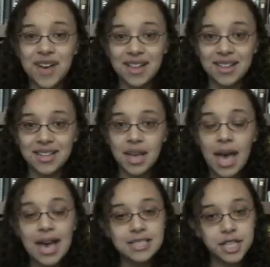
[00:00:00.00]
valid
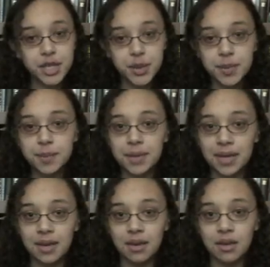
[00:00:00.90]
as a human
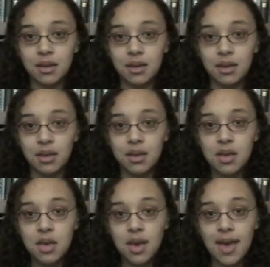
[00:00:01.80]
being,
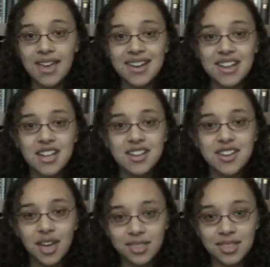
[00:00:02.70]

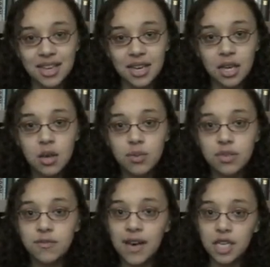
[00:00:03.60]
and nothing with
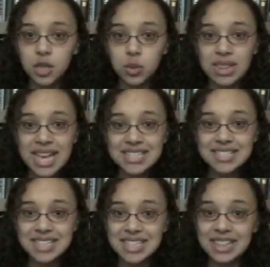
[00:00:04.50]
a value less
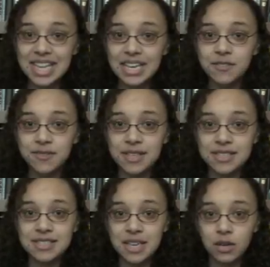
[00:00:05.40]
than life
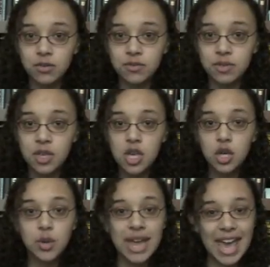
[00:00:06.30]
itself
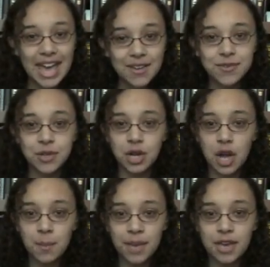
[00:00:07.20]
could ever
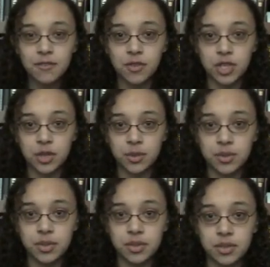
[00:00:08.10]
pay for you.
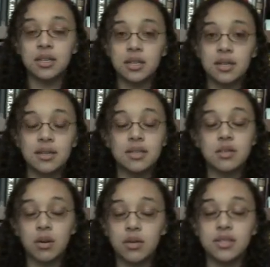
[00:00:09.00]
And that's
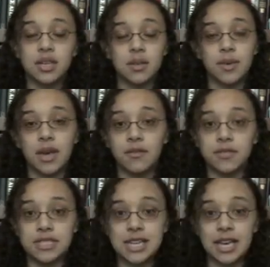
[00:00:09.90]
all the time we have
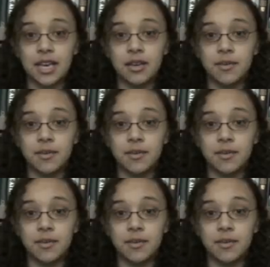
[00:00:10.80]
for today.